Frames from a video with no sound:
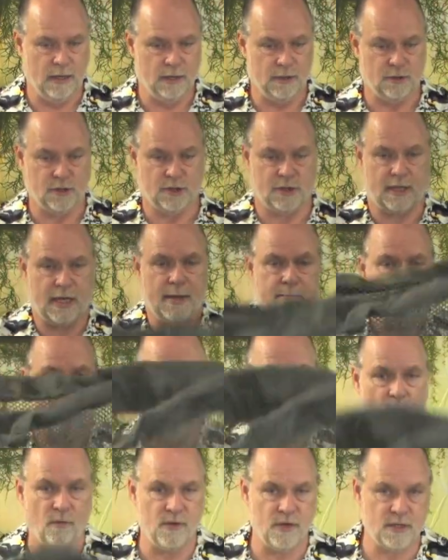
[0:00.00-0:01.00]
Just keep
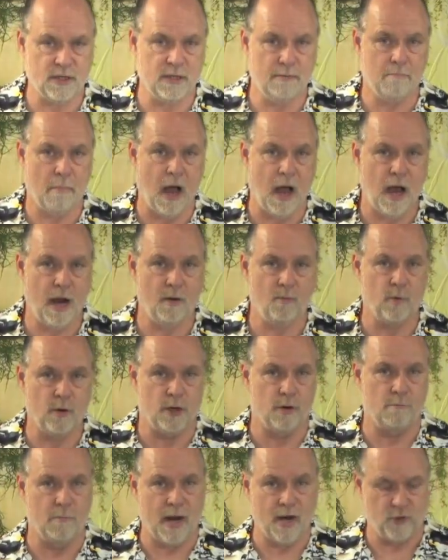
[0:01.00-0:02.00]
all this in mind when
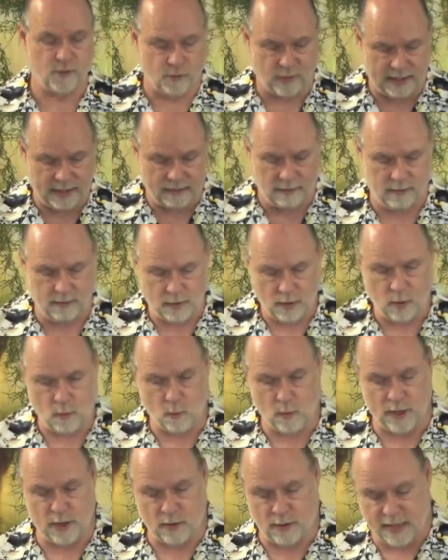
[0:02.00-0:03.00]
you're measuring,
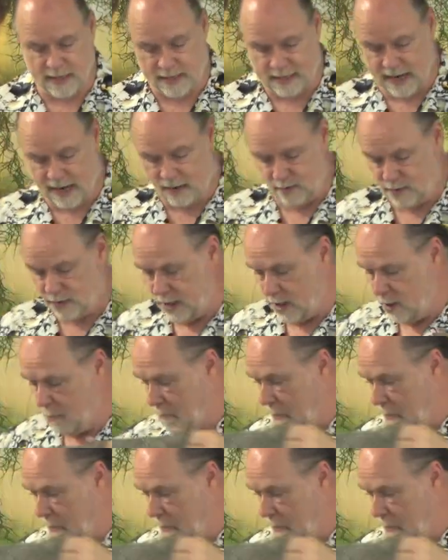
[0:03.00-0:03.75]
when you get down to your